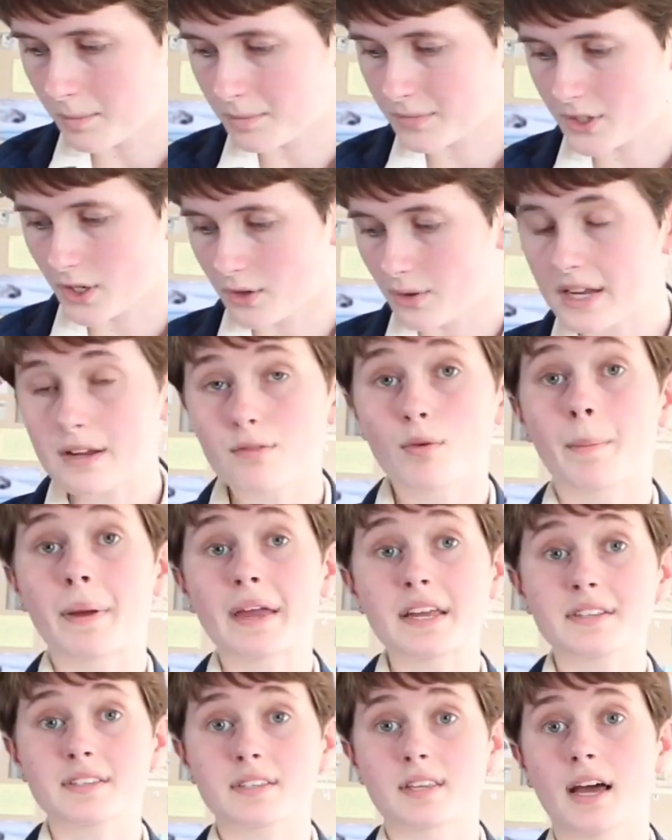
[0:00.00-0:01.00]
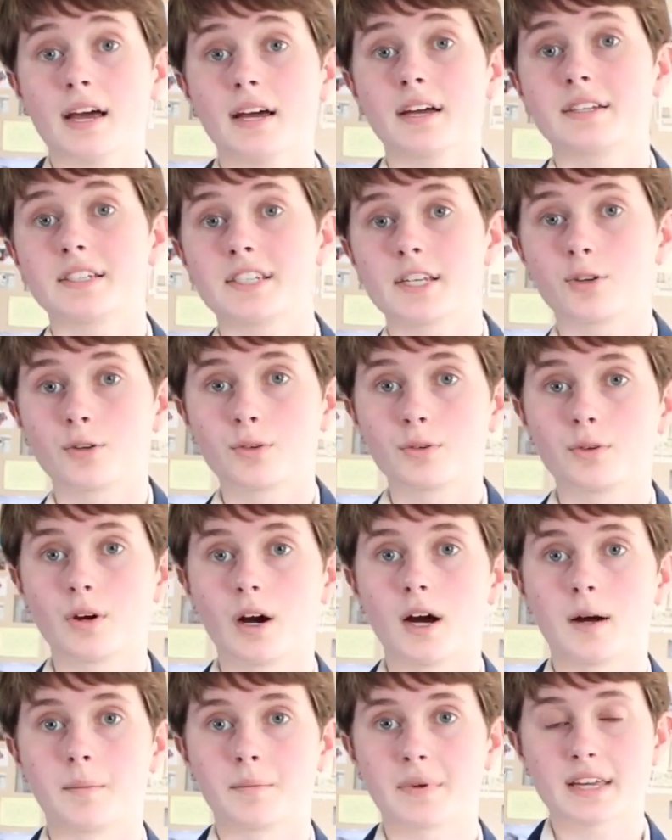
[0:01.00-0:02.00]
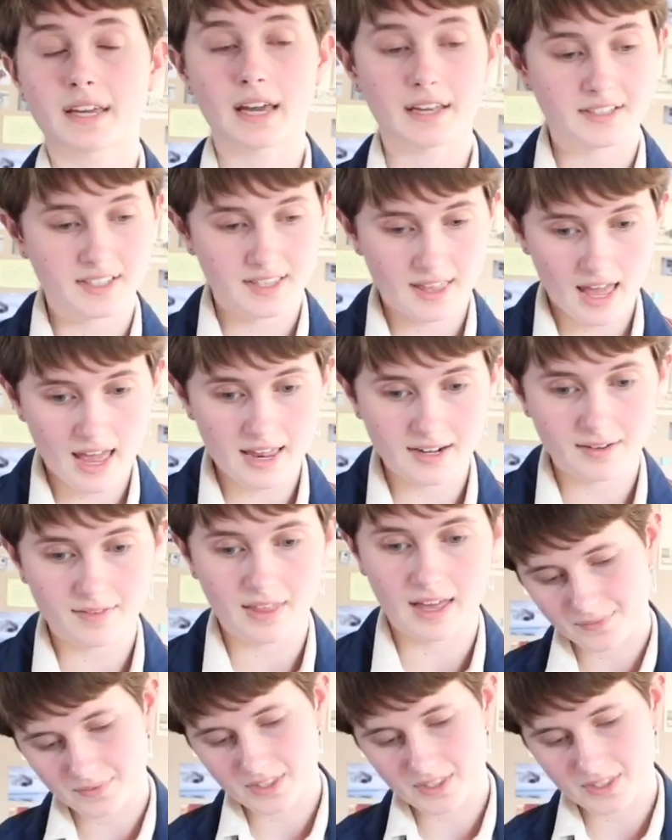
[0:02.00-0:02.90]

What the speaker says: So he repeats that until he gets to the end of that.